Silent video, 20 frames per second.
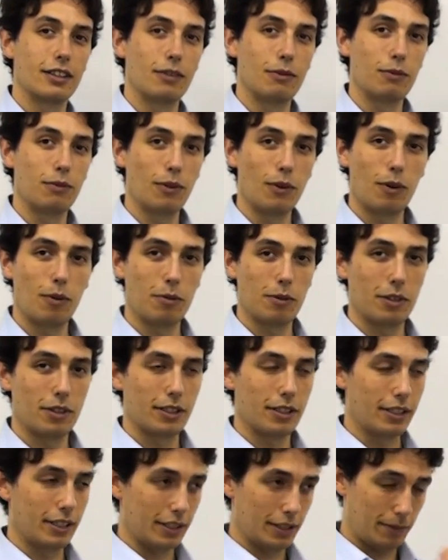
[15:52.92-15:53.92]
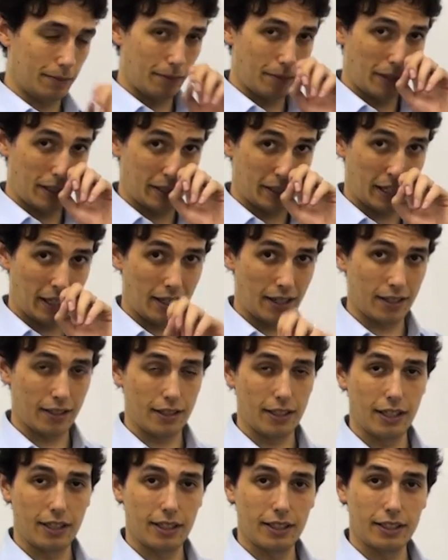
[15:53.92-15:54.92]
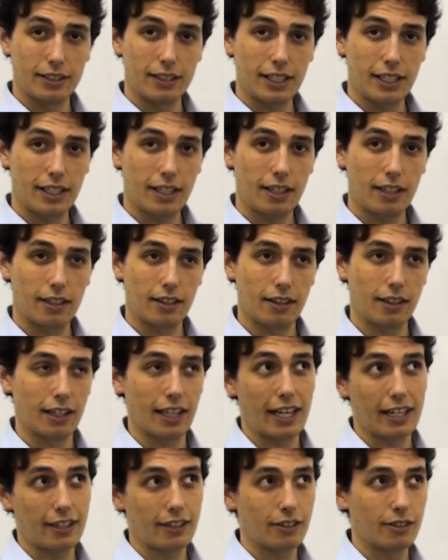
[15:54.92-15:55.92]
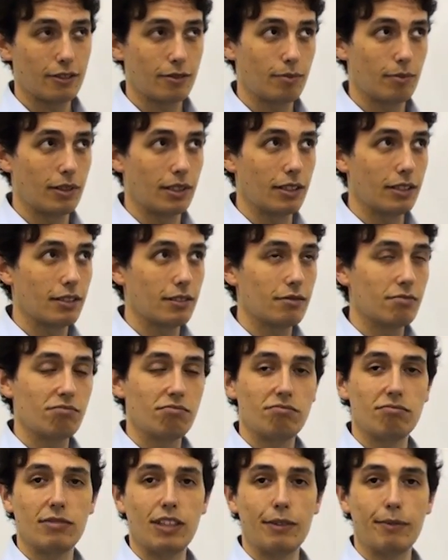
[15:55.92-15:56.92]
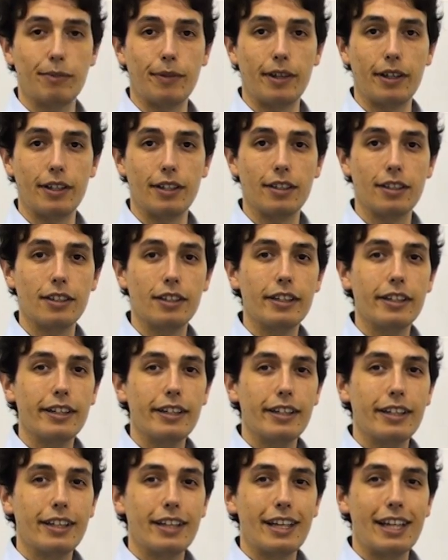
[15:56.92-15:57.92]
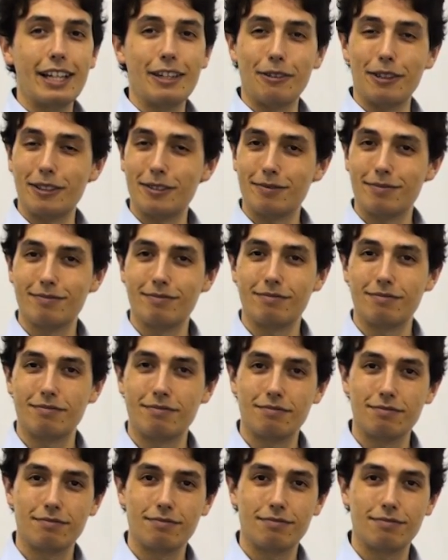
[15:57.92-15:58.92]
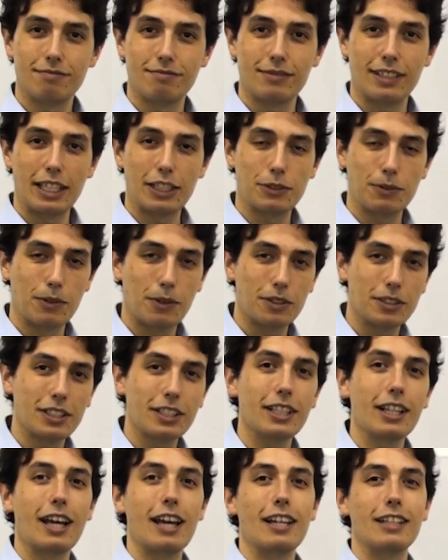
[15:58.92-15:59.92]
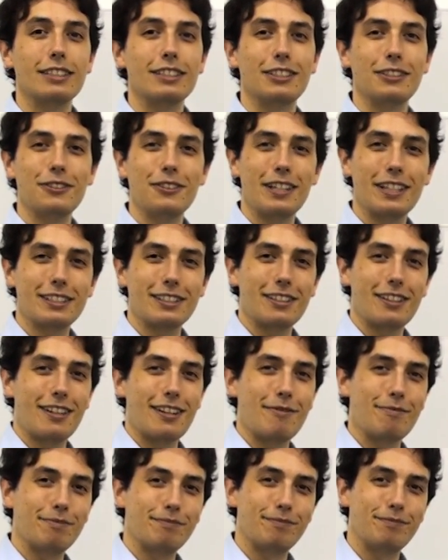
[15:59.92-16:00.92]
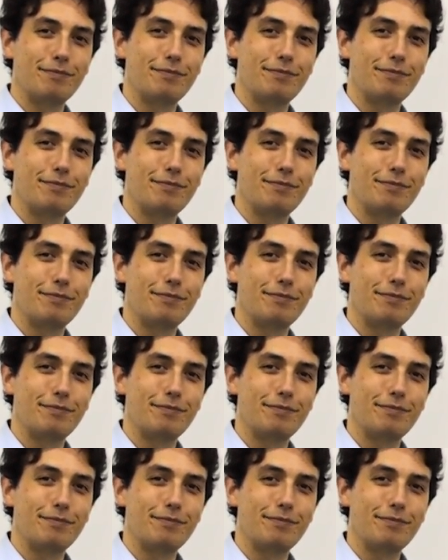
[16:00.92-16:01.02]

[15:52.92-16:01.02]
The former is much harder than the latter, but never mind. Anyway, thanks for watching and see you next time.